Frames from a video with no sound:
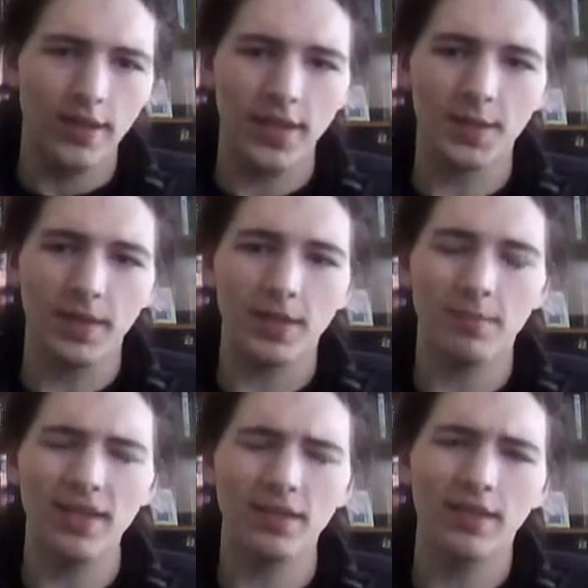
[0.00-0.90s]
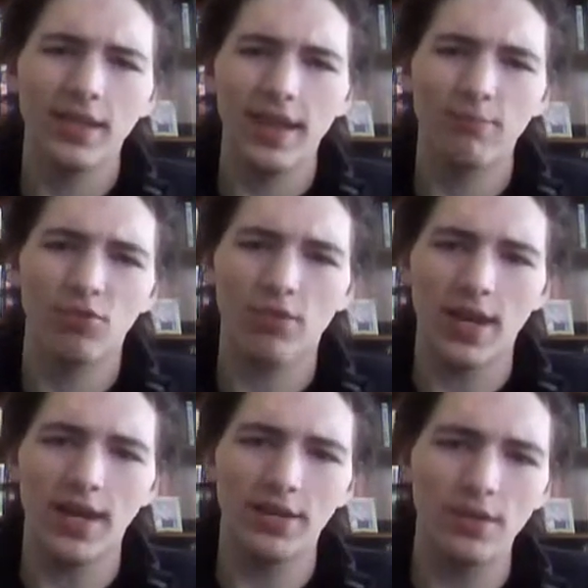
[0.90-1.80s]
it's basically them
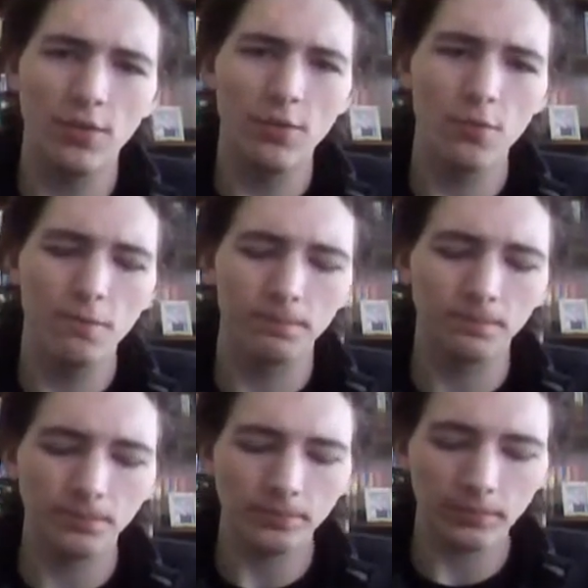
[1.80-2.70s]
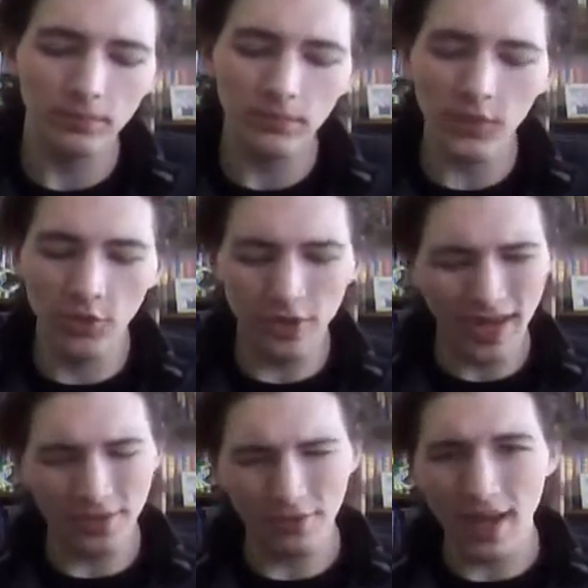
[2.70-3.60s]
trying to
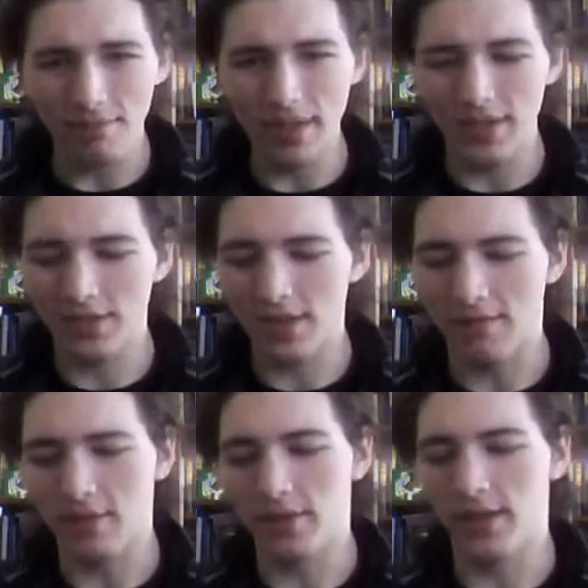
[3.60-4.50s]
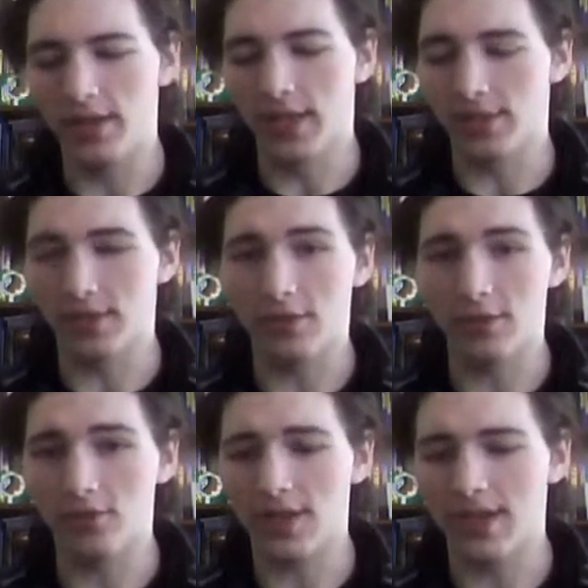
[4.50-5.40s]
not be discovered. It's
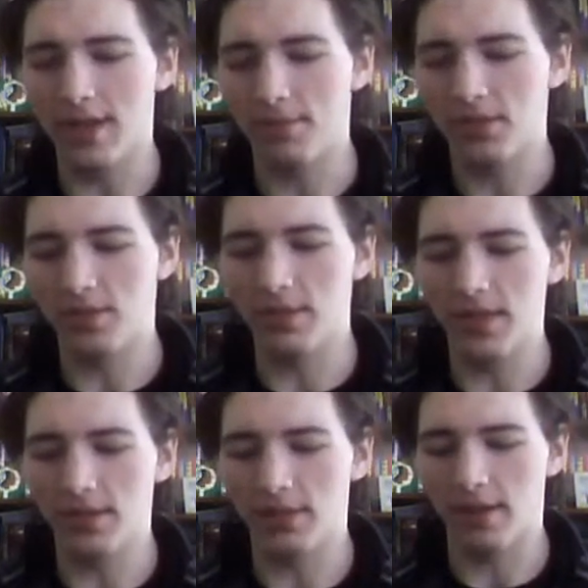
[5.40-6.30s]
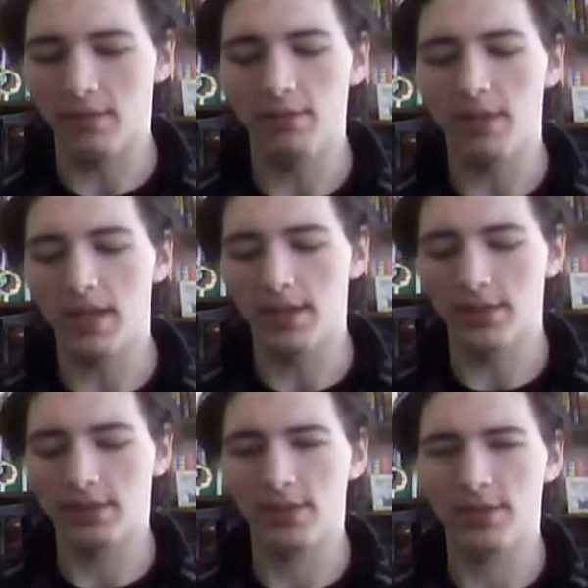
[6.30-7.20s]
Ahsoka trying not to be discovered
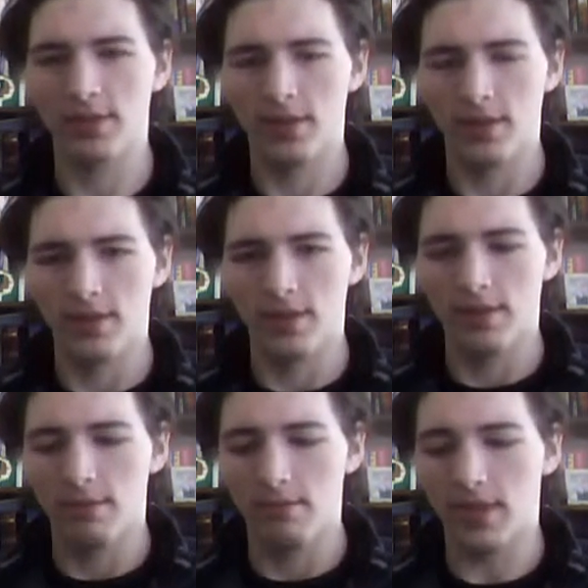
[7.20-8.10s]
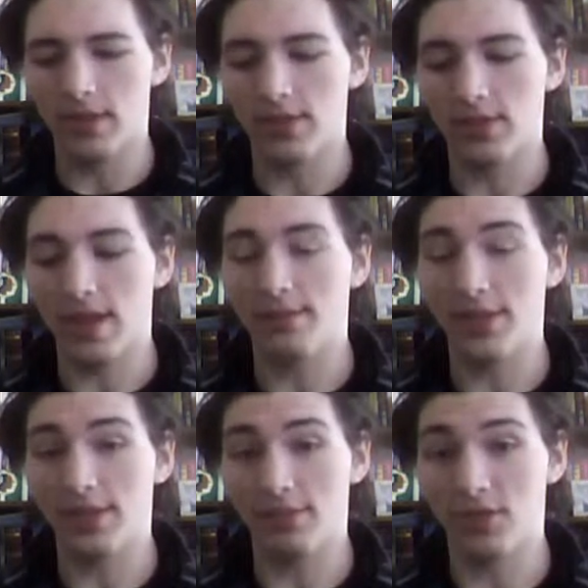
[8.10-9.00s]
because
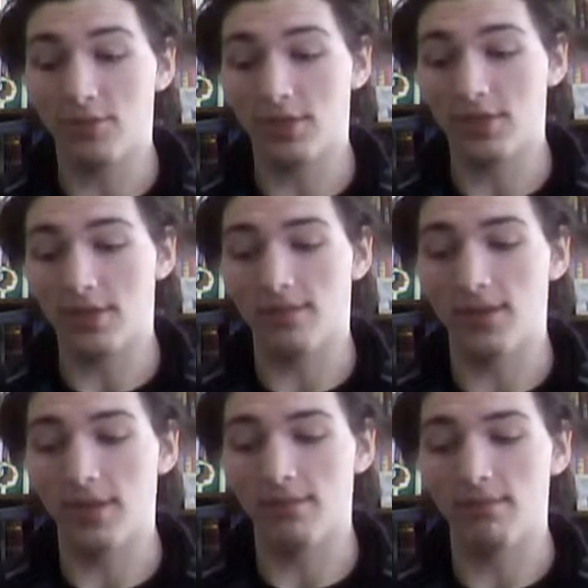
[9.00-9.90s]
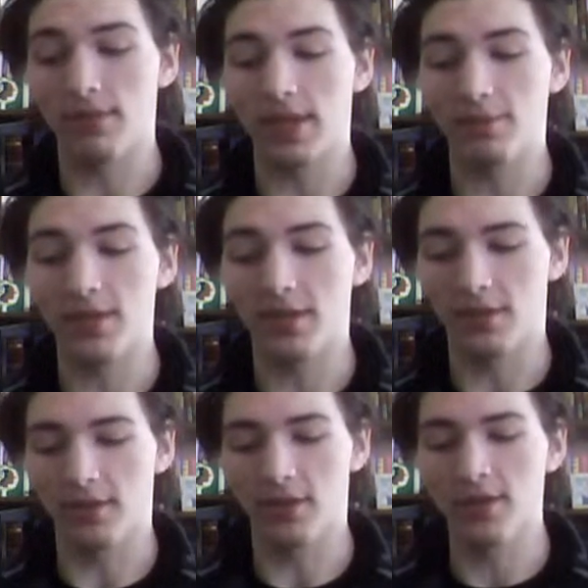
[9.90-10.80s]
obviously if she was discovered, then they would
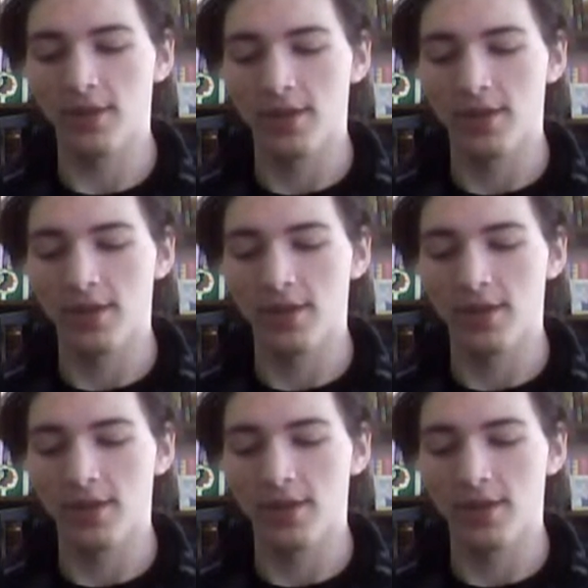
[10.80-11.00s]
kill her.